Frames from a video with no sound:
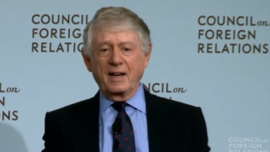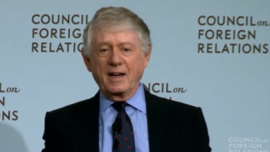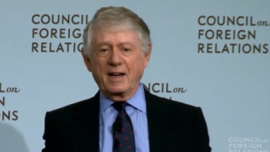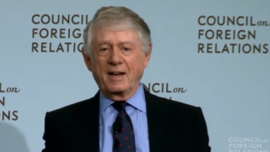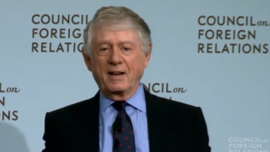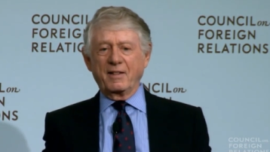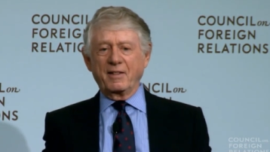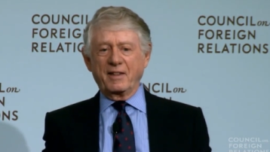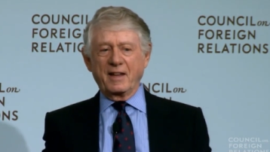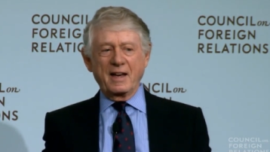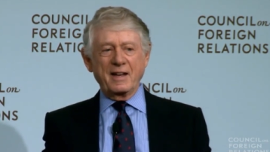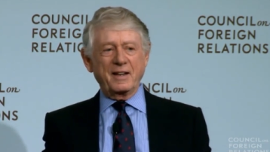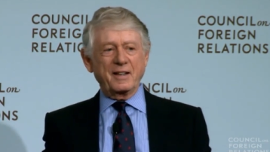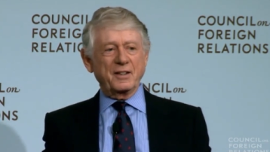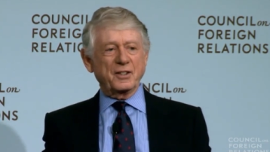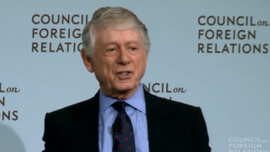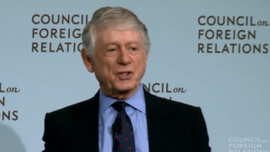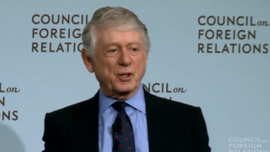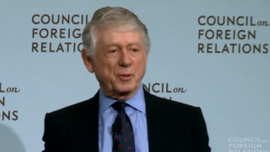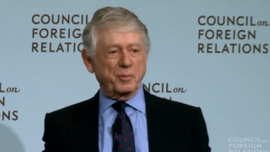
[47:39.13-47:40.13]
and that
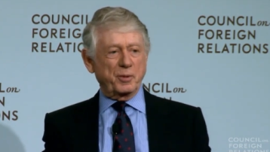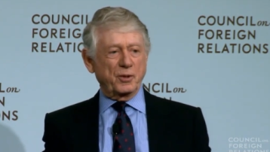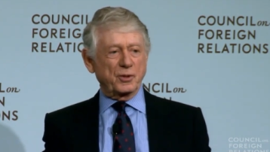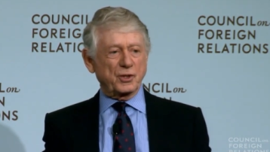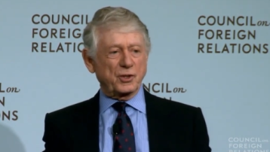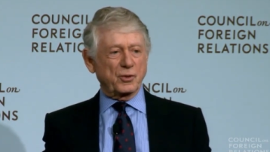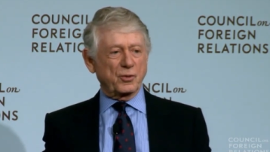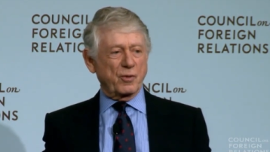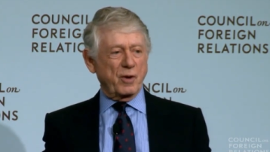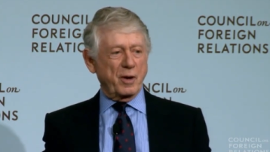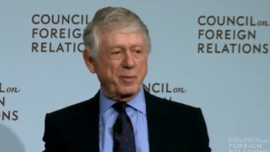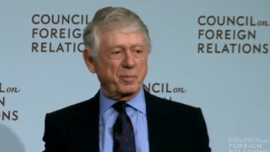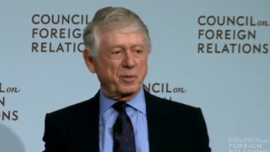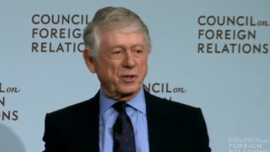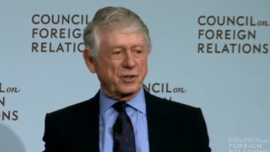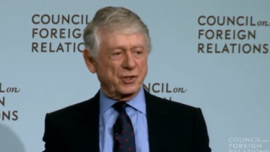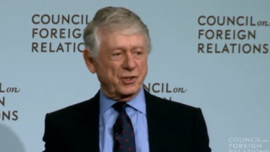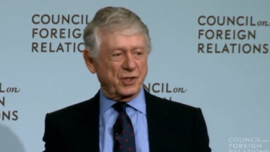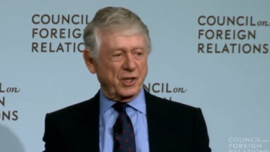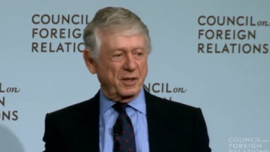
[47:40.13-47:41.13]
is supposed to
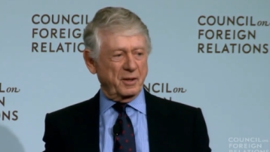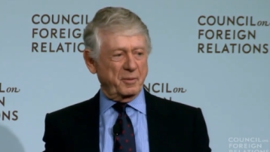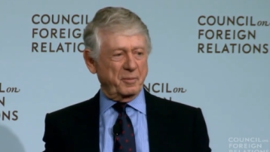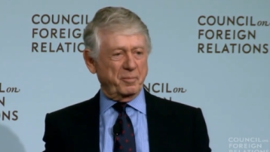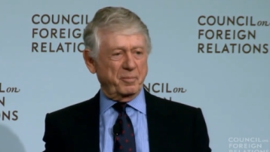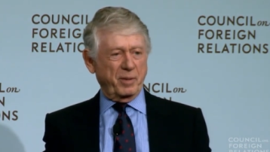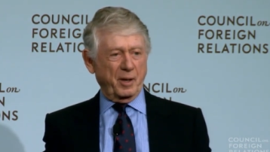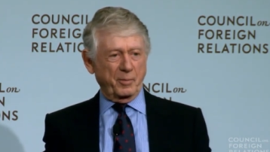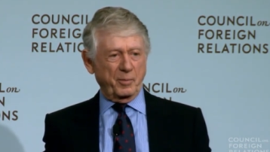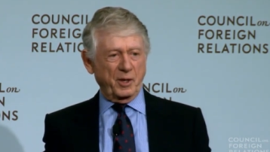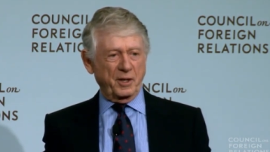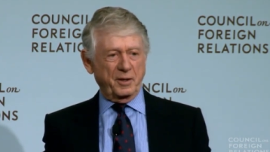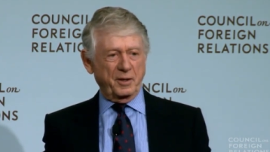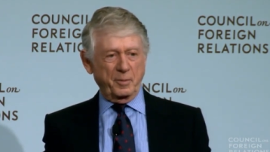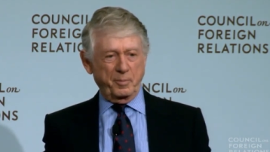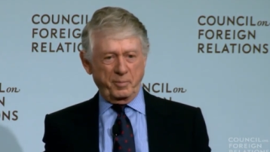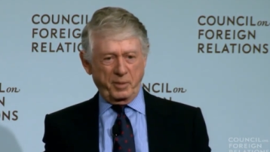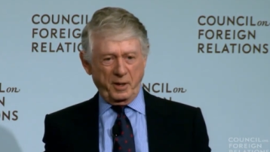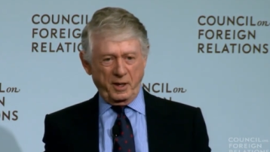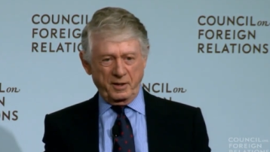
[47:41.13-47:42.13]
represent public
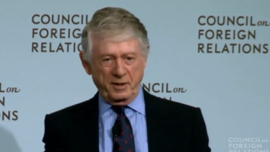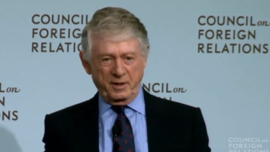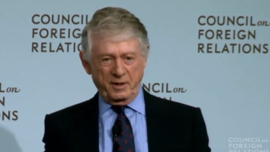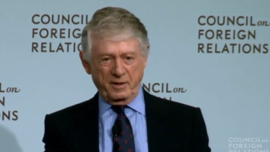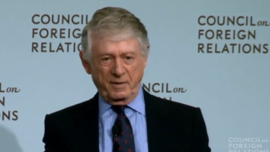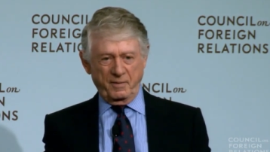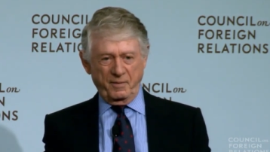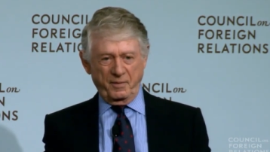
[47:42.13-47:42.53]
opinion.